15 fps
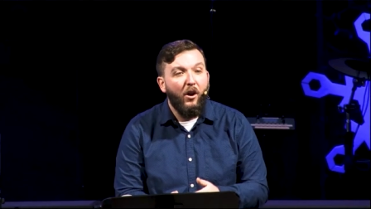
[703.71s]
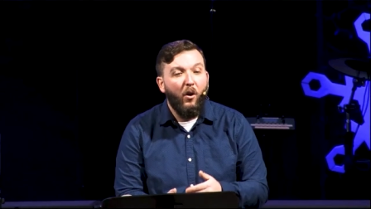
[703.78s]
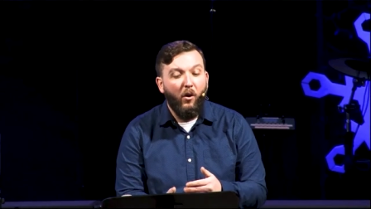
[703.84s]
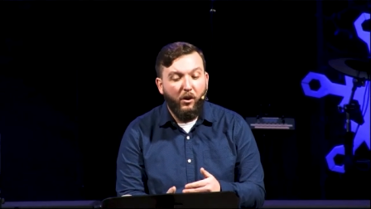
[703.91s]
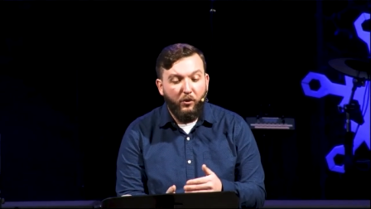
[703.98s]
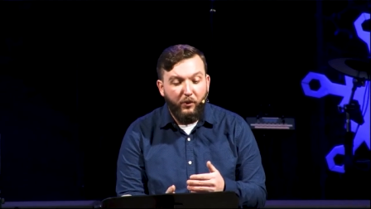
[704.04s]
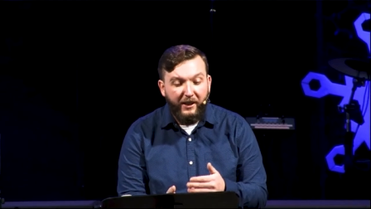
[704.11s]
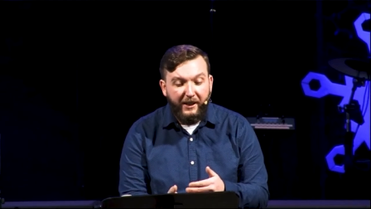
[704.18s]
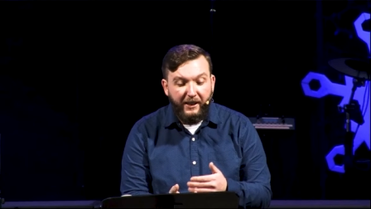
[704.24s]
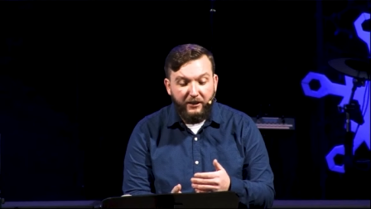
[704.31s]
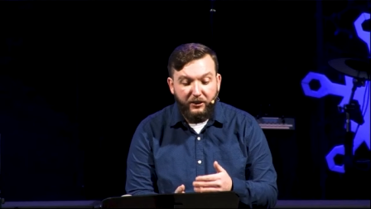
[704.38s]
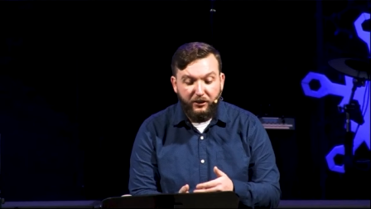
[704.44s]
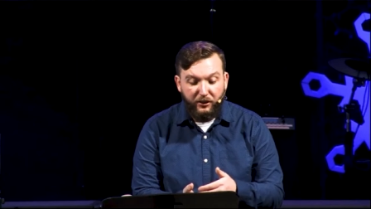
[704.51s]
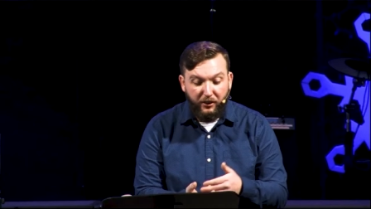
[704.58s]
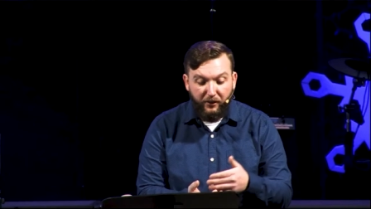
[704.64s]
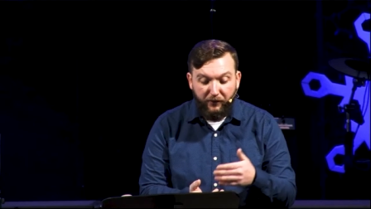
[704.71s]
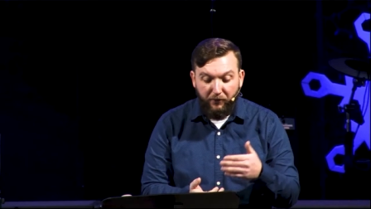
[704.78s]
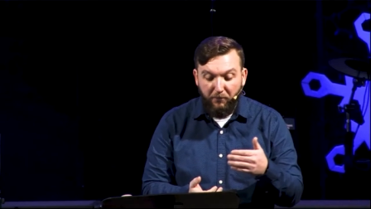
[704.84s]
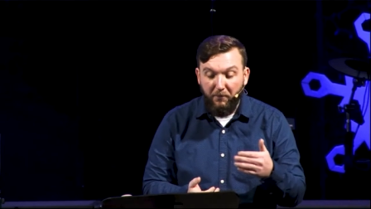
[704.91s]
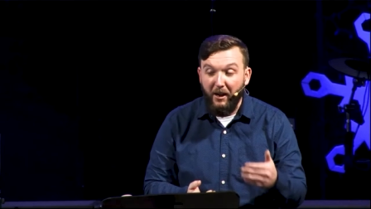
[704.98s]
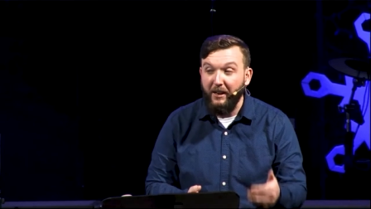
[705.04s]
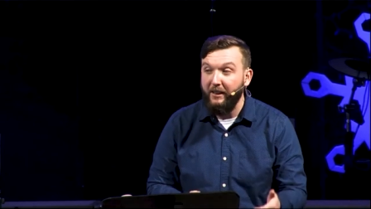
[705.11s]
or we can serve
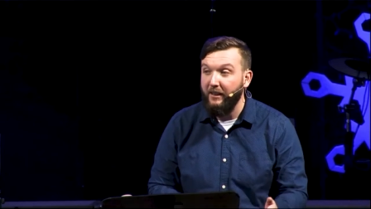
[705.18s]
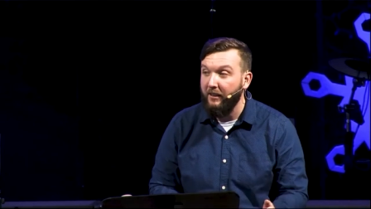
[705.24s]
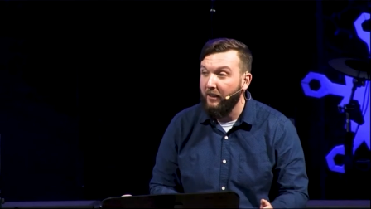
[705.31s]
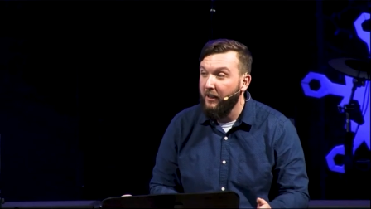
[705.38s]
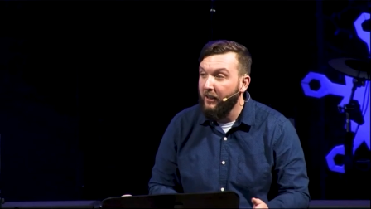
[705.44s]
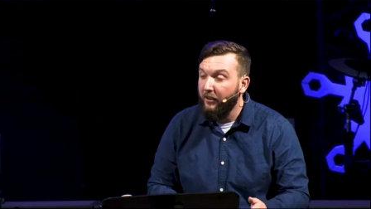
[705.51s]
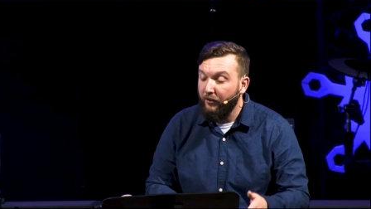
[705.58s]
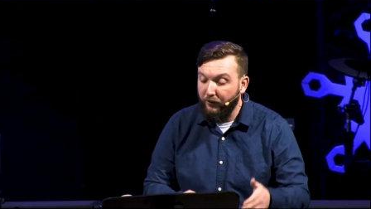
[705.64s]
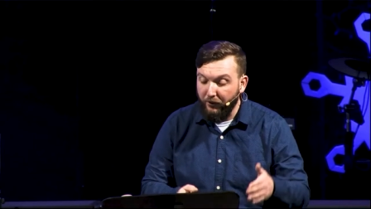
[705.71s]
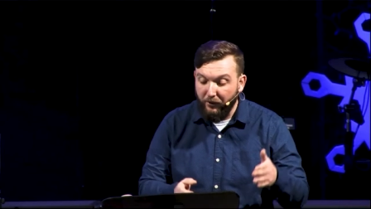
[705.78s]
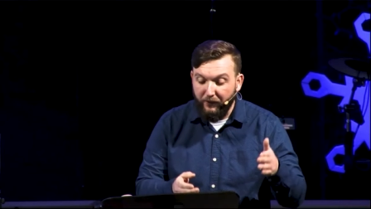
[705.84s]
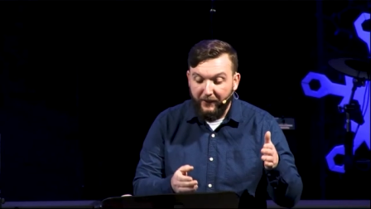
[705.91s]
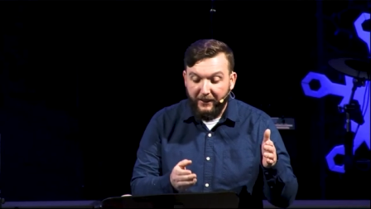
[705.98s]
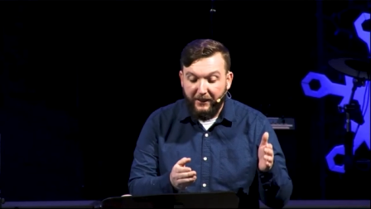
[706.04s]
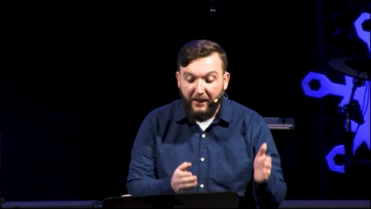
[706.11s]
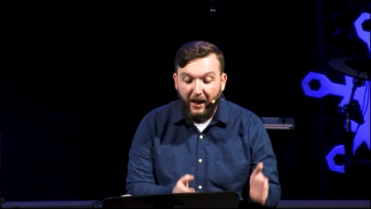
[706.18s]
money. Serving